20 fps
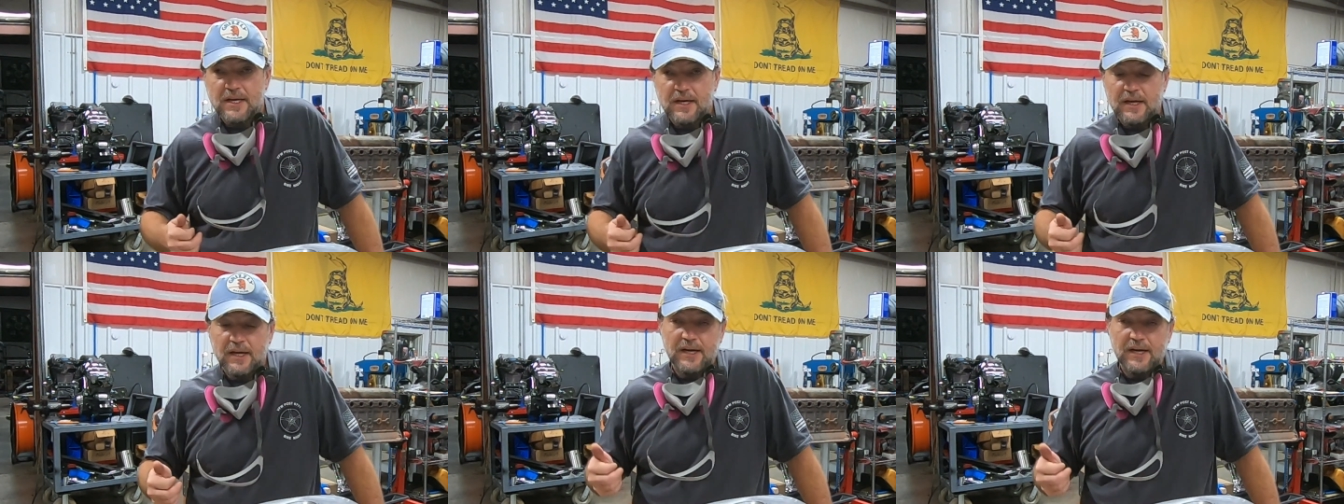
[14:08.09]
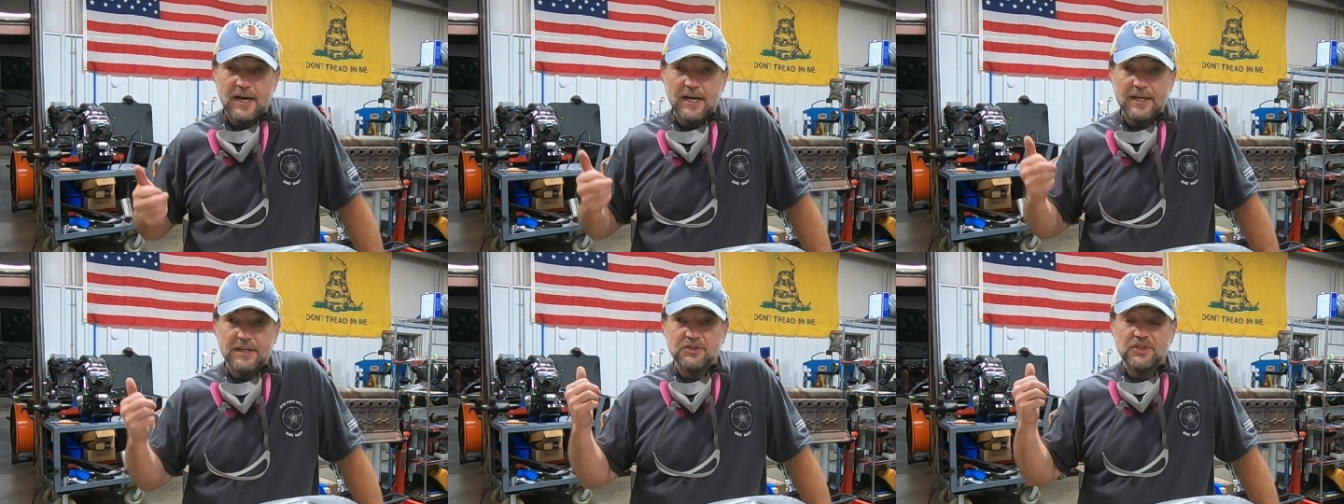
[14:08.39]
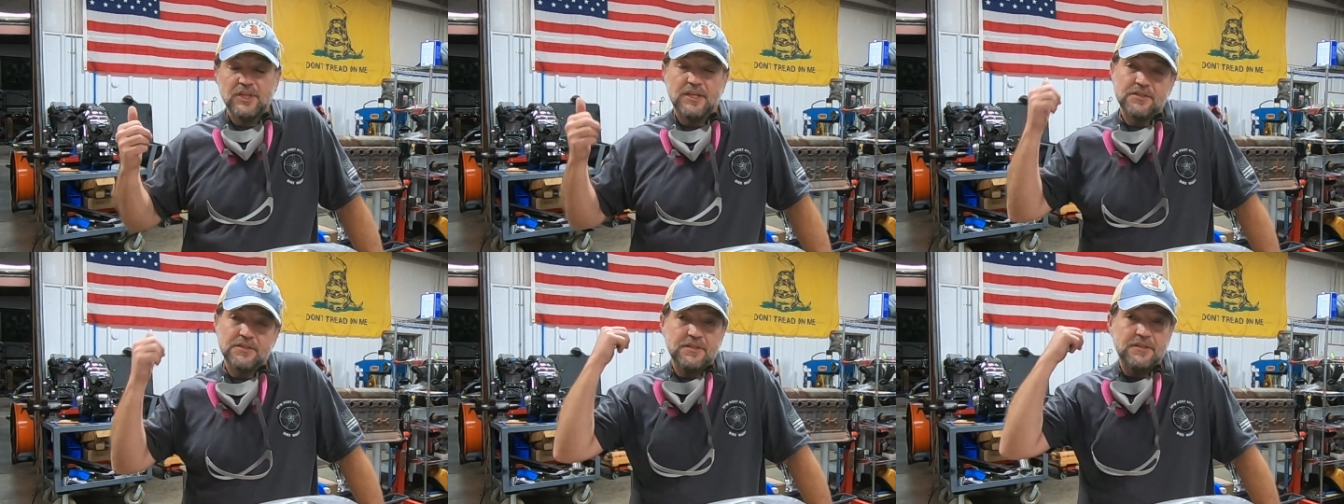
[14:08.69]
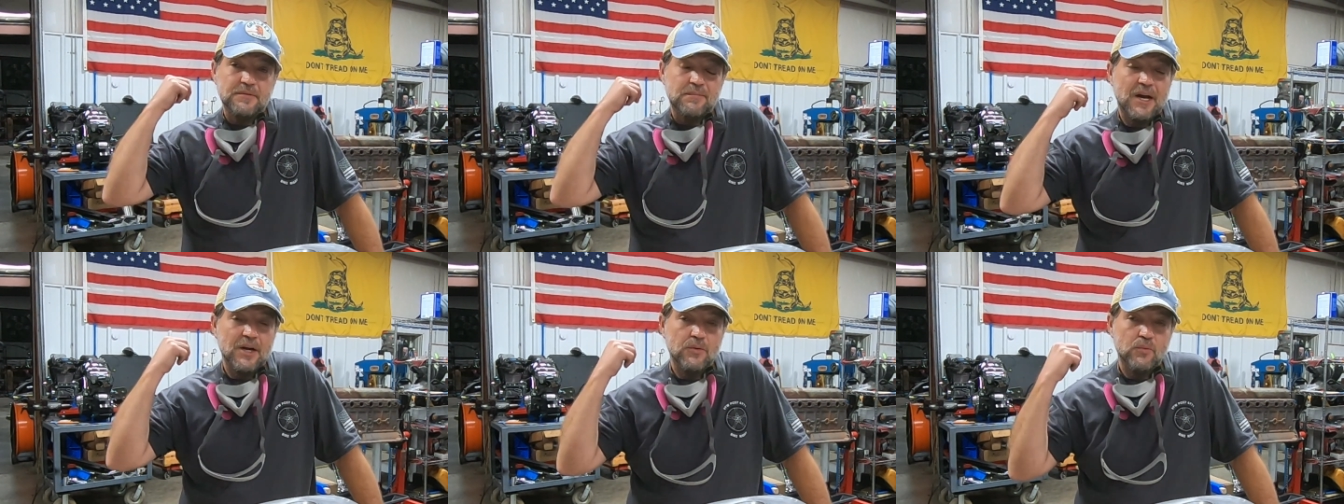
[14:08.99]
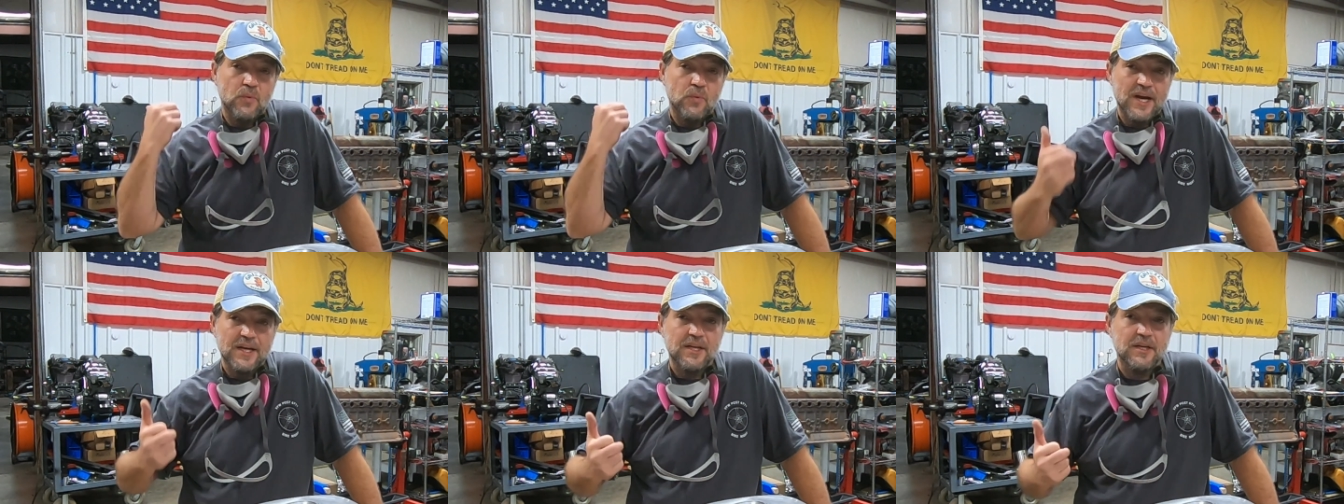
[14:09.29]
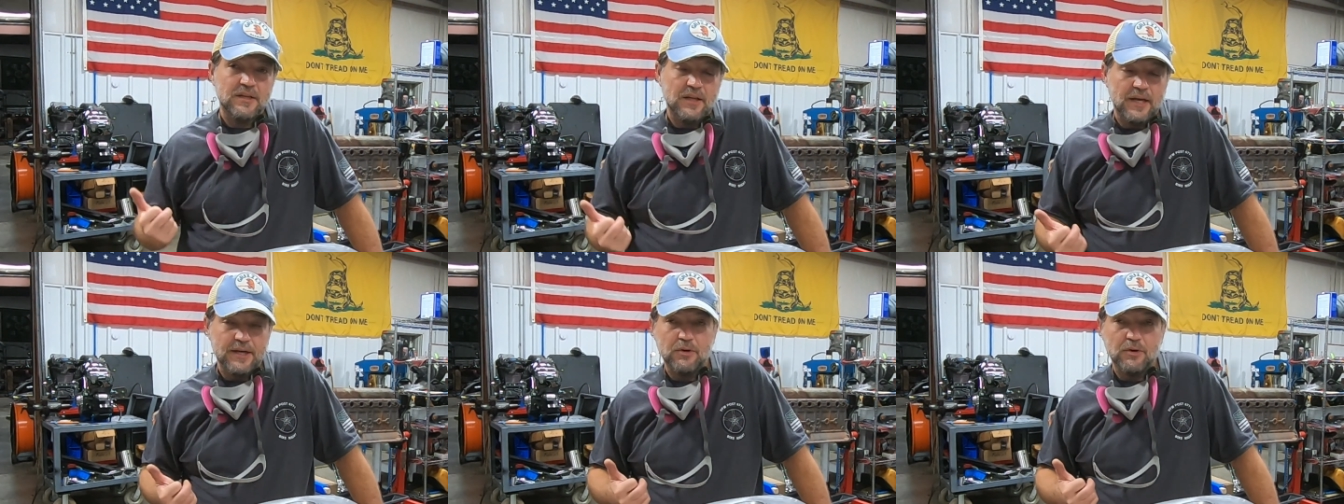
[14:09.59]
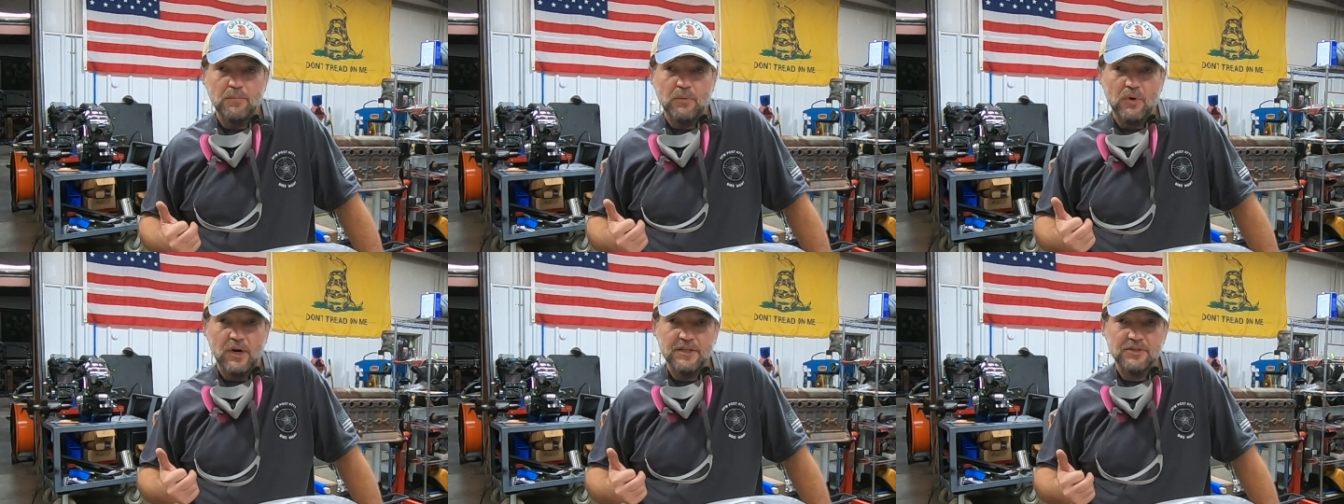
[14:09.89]
and I adjusted my regulator
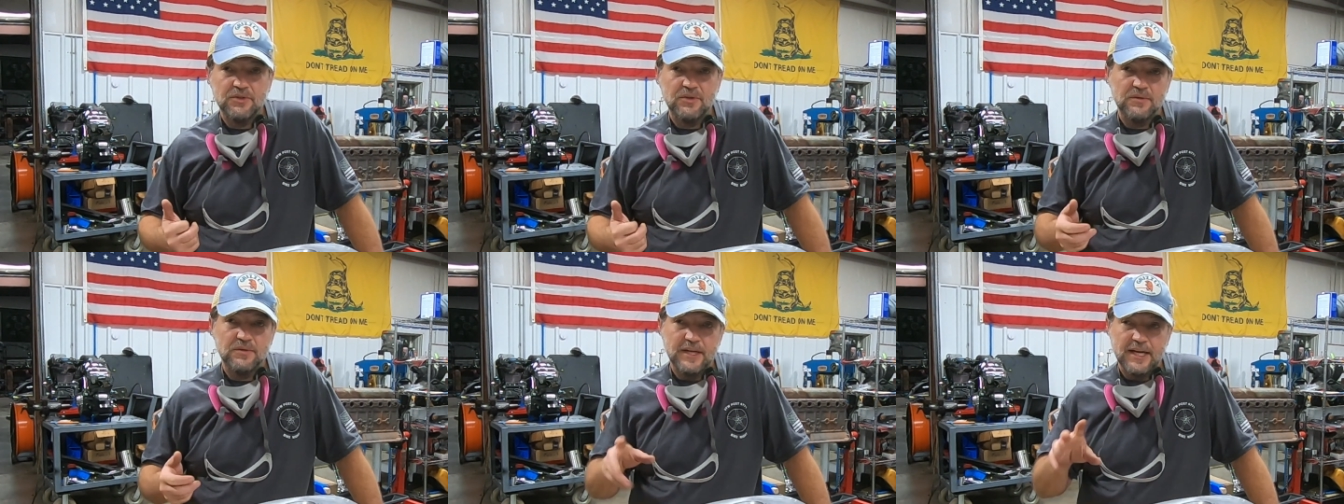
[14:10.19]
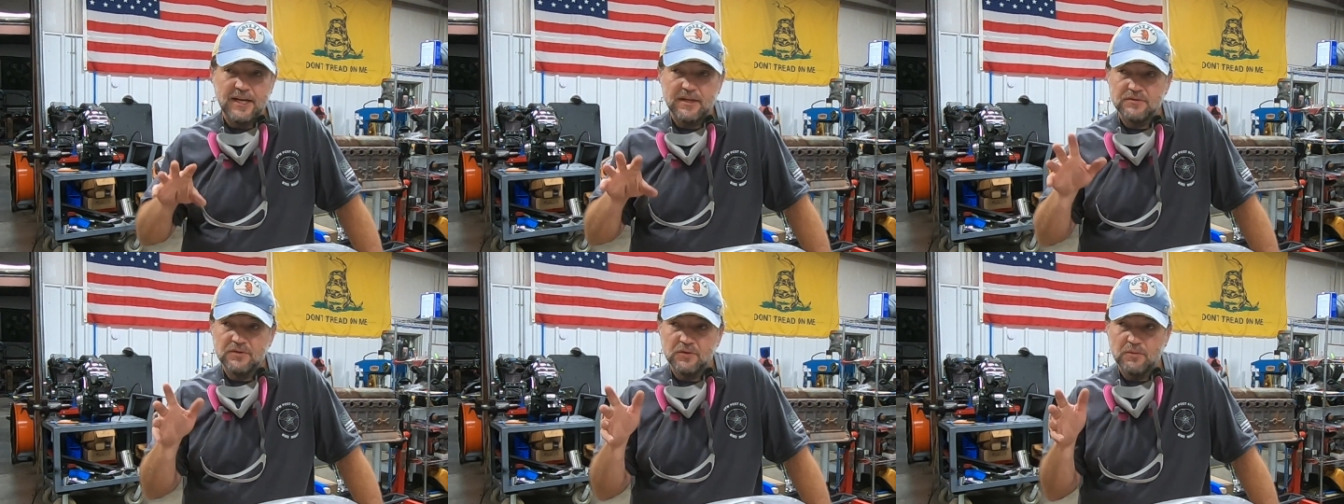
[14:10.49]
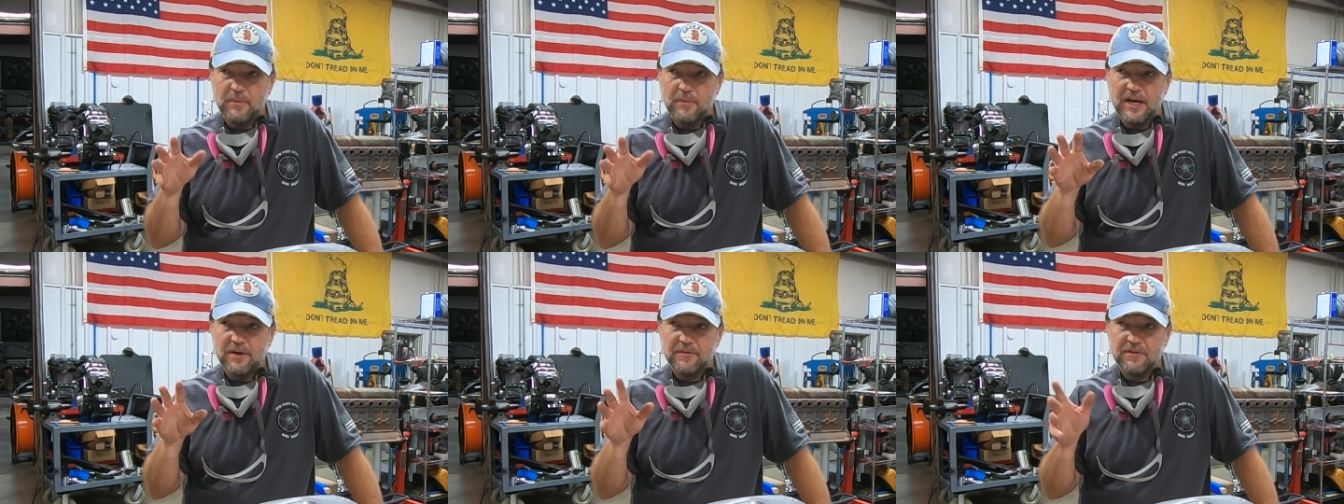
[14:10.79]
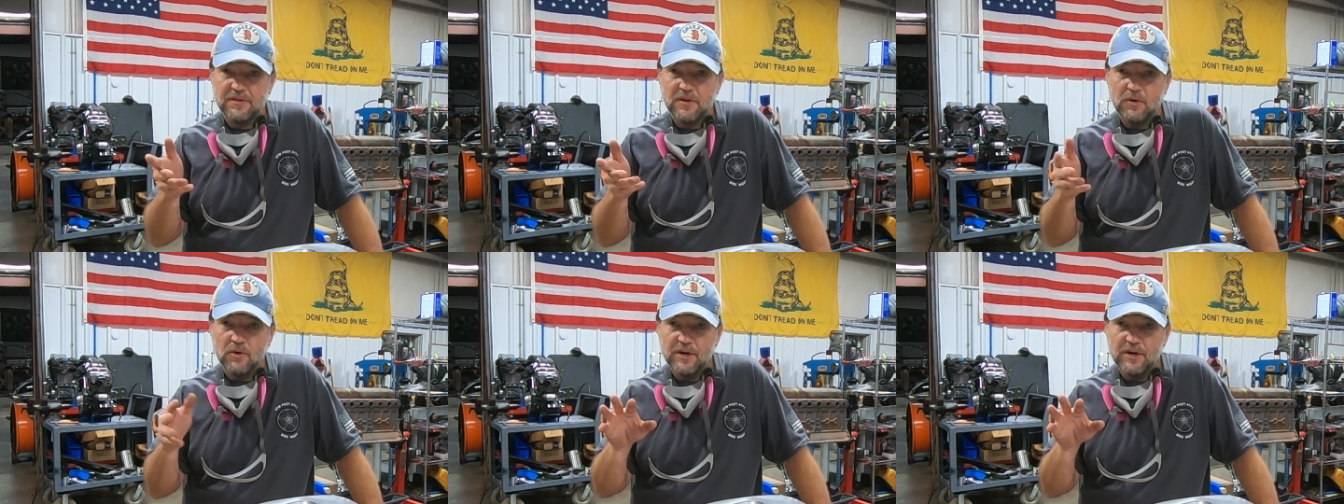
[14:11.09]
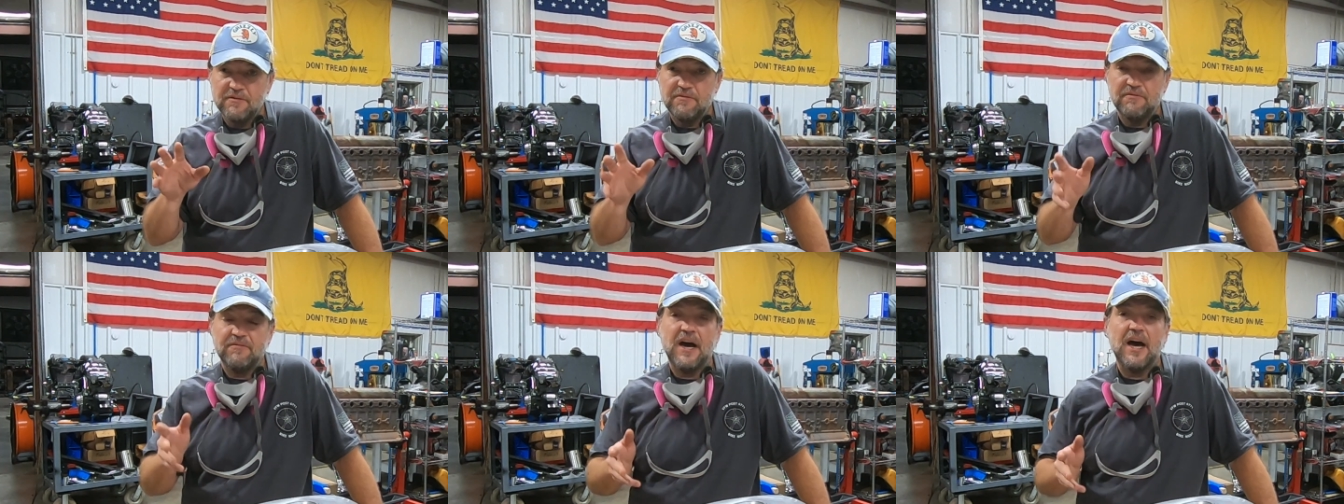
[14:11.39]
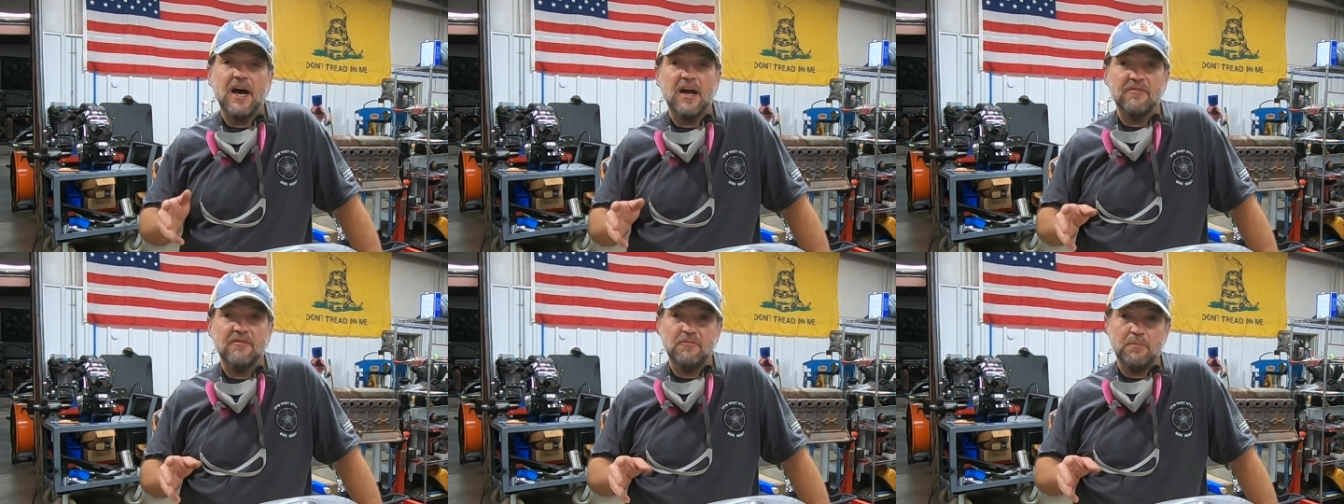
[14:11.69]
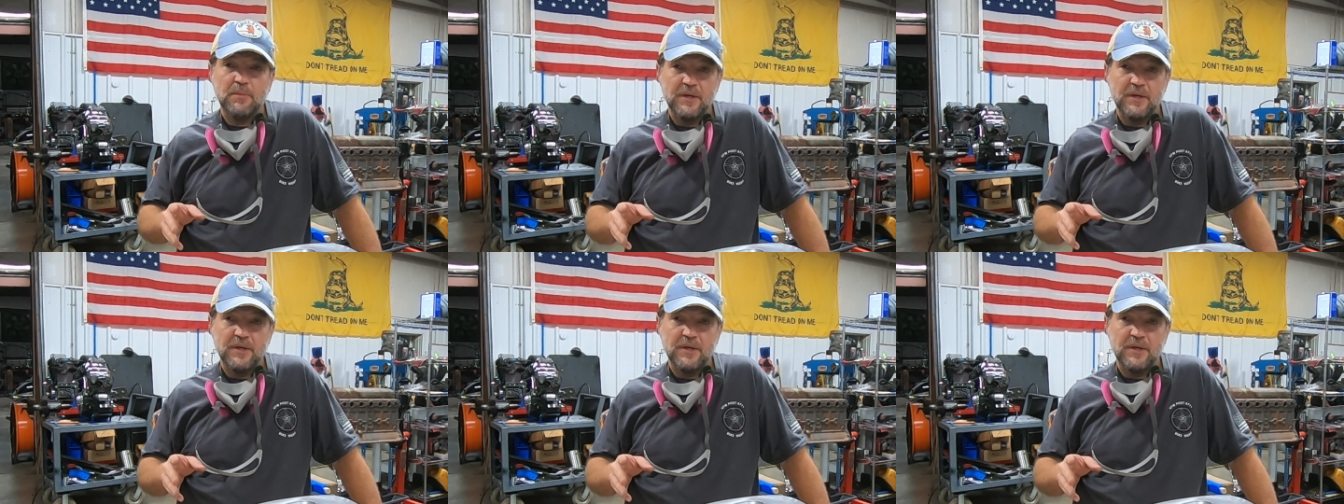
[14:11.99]
pressure down to about 35